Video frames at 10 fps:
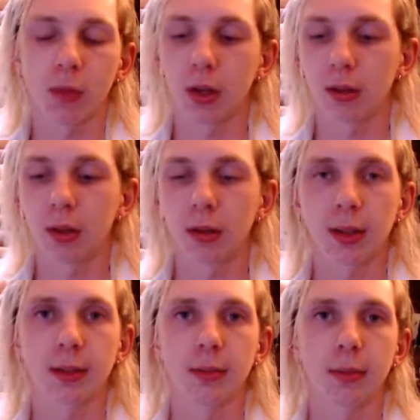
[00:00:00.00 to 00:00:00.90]
I think
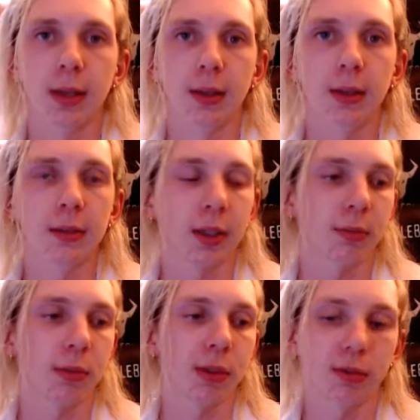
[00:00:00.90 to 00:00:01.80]
that's about it.
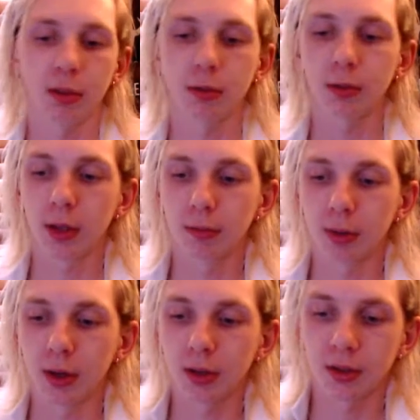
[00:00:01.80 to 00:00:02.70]
That's my general
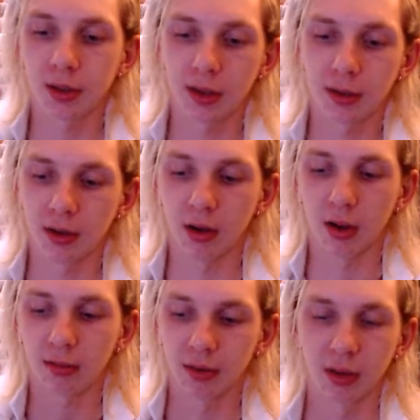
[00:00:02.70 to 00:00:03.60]
impressions. Like,
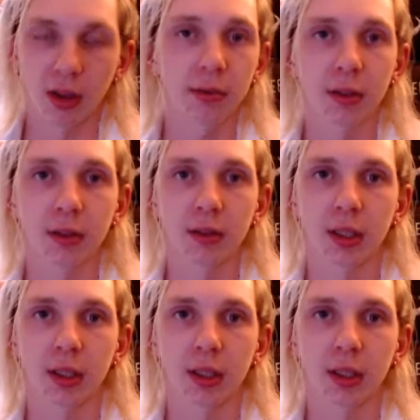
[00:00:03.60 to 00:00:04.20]
I love it.